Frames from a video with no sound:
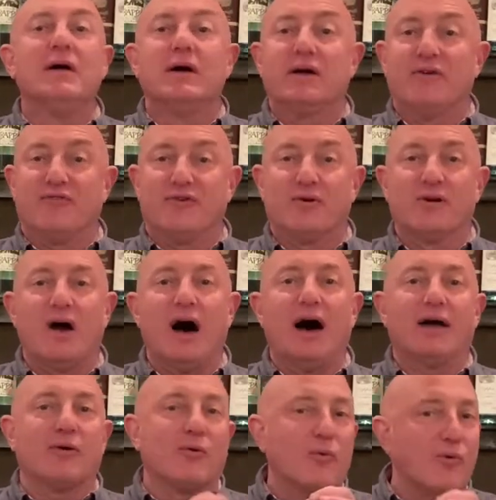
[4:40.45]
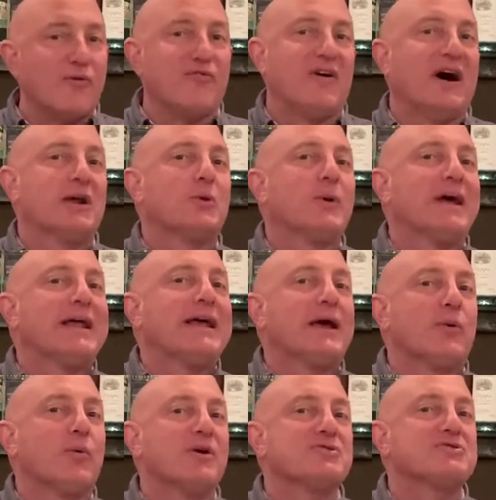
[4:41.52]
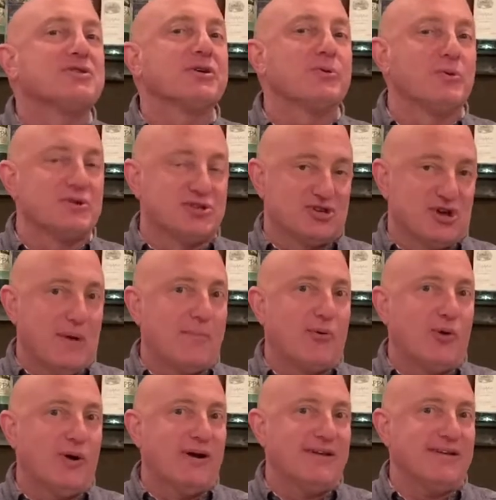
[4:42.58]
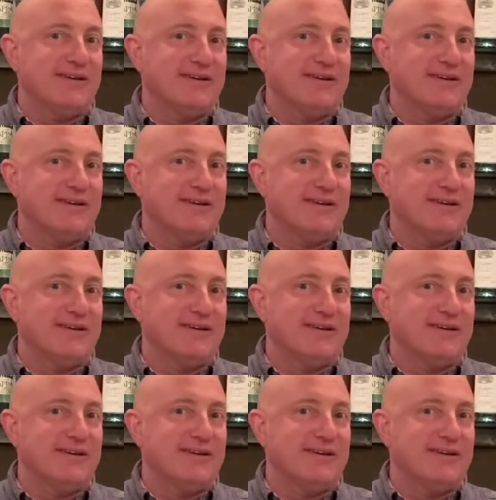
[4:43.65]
If you're not, we'll find a way to get one to you at some point.